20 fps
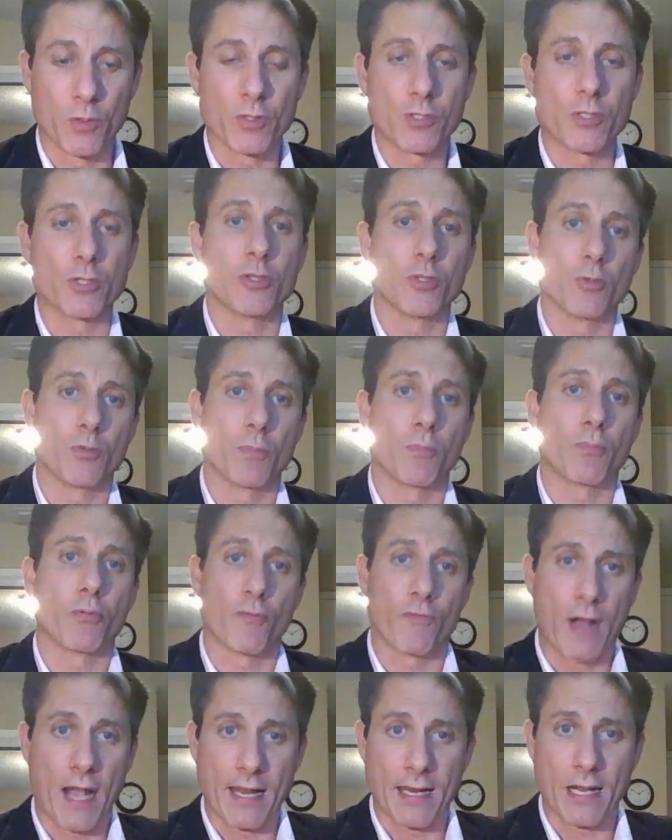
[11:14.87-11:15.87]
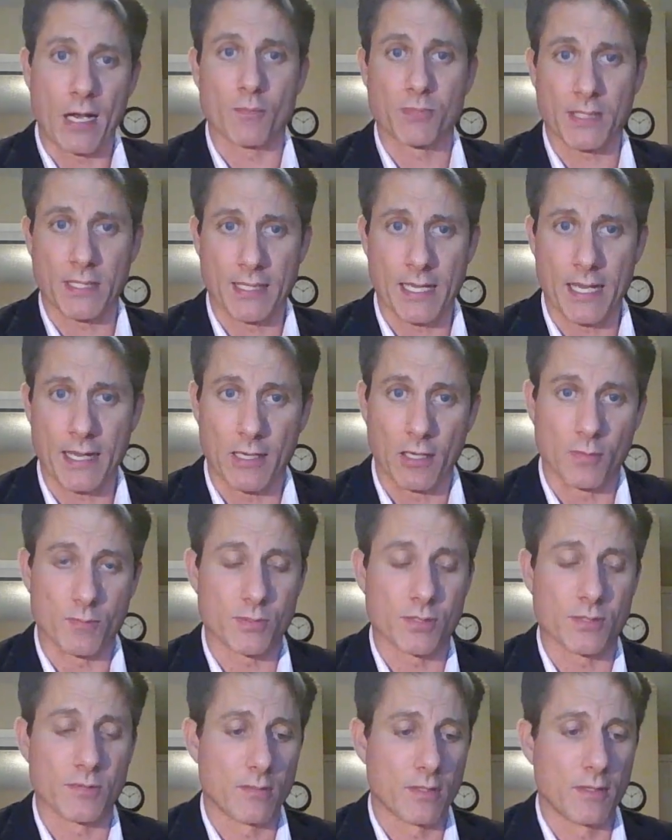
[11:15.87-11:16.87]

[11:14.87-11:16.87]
to do the provide helps and get helps.